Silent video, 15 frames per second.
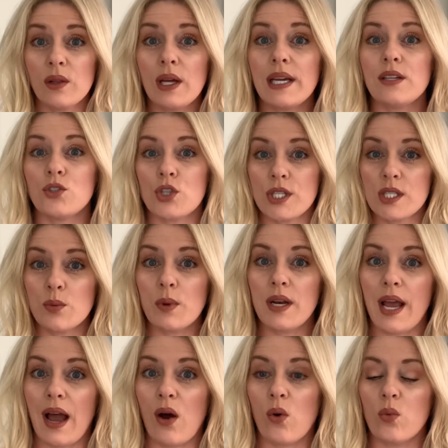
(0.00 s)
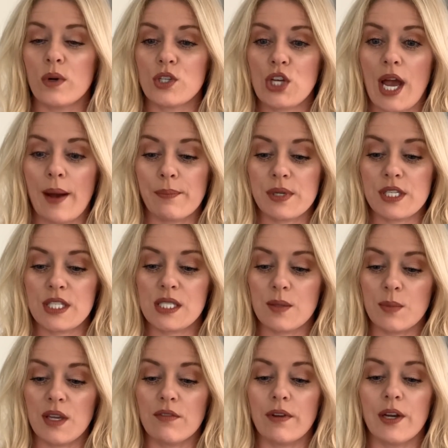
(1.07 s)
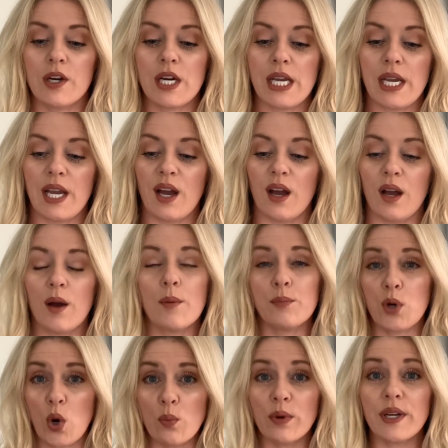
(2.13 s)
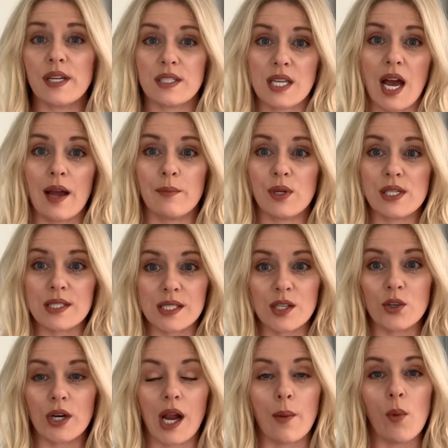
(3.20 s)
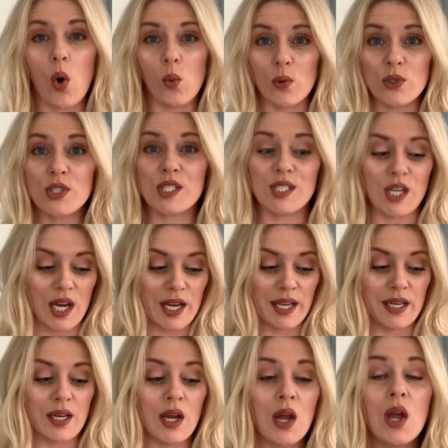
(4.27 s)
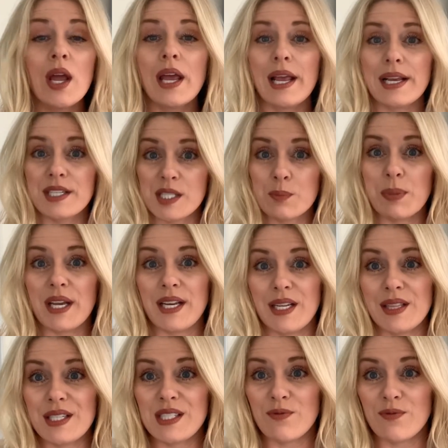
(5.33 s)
light just went out, which happens to be a very appropriate time considering I'm almost done explaining this